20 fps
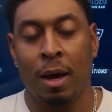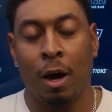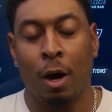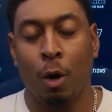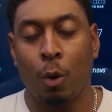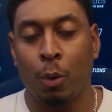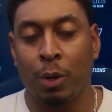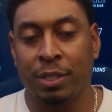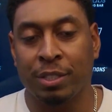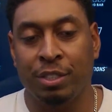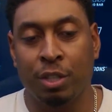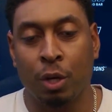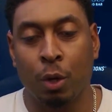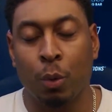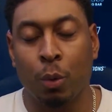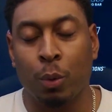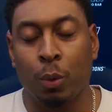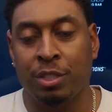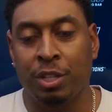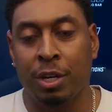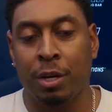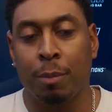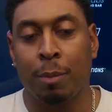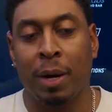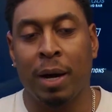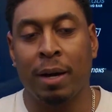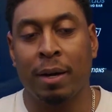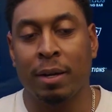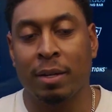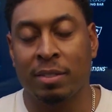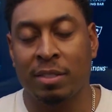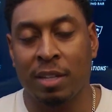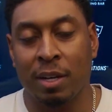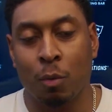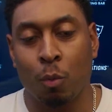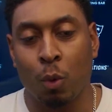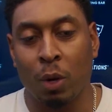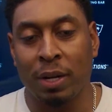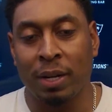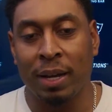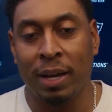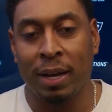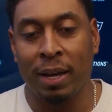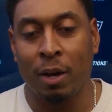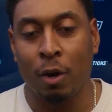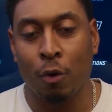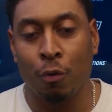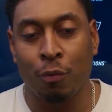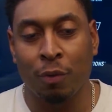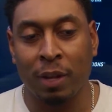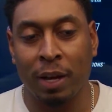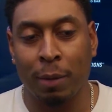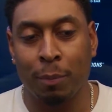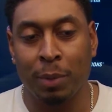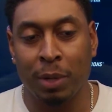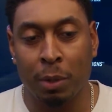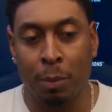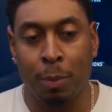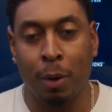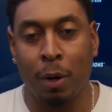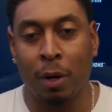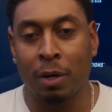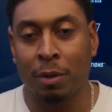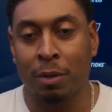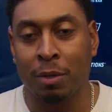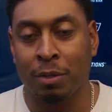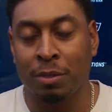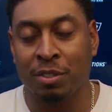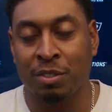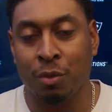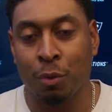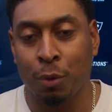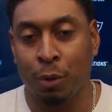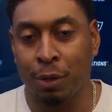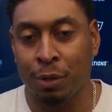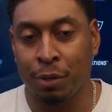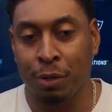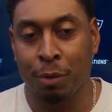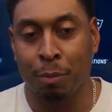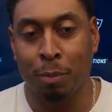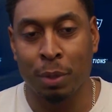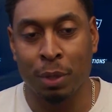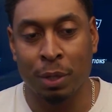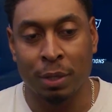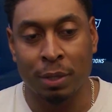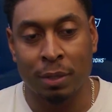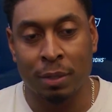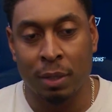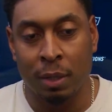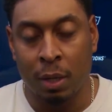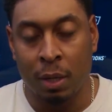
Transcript: always joke with Jeremiah. I say one day, hopefully, I'll be a part of your story, your book,